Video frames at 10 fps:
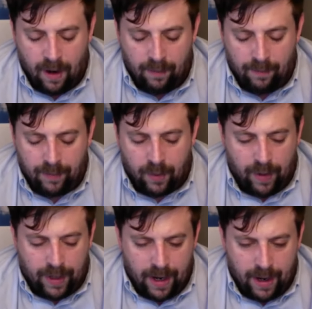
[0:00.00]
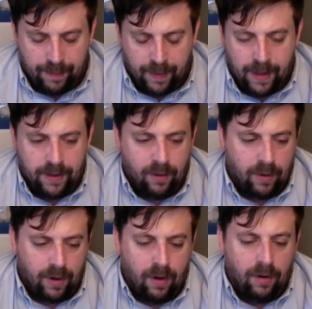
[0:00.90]
growing up, and you get
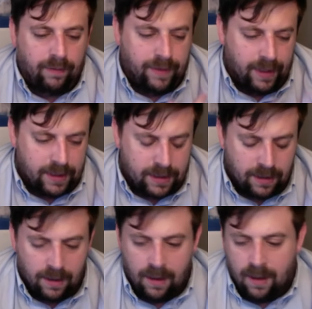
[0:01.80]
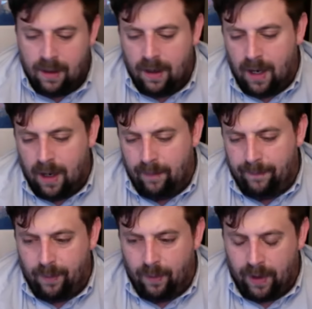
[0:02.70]
all of this,
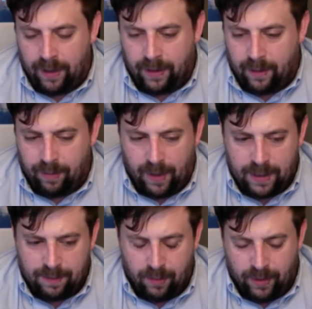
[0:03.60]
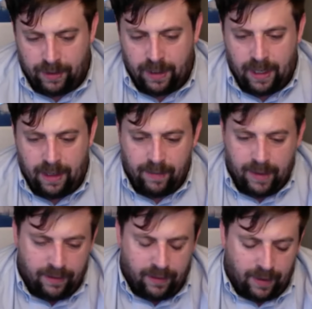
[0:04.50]
for, I think, a price point that, I mean,
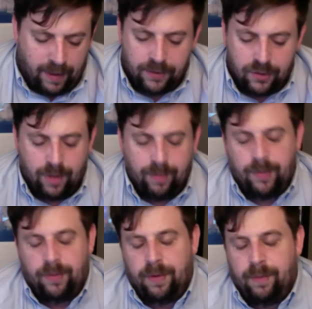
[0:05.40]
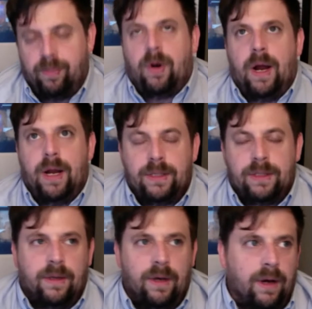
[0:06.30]
you know, they could triple the
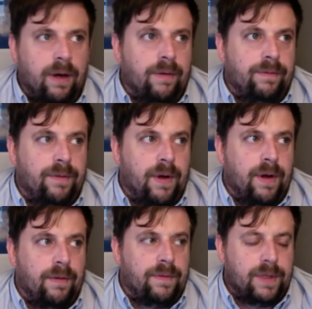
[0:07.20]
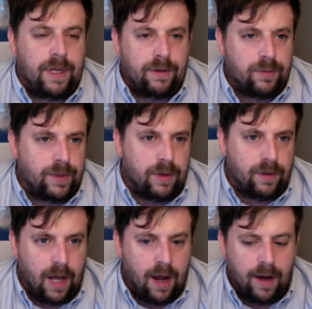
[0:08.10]
price of Nintendo Switch
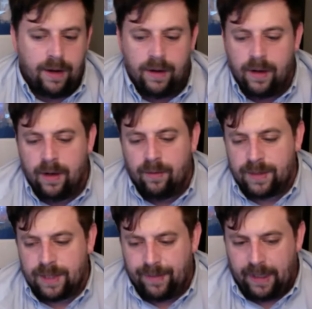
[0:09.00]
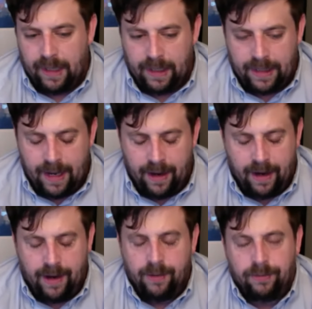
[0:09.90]
Online with something like that. And I
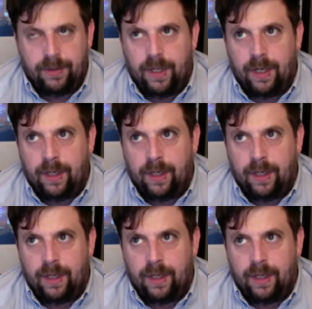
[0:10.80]
don't think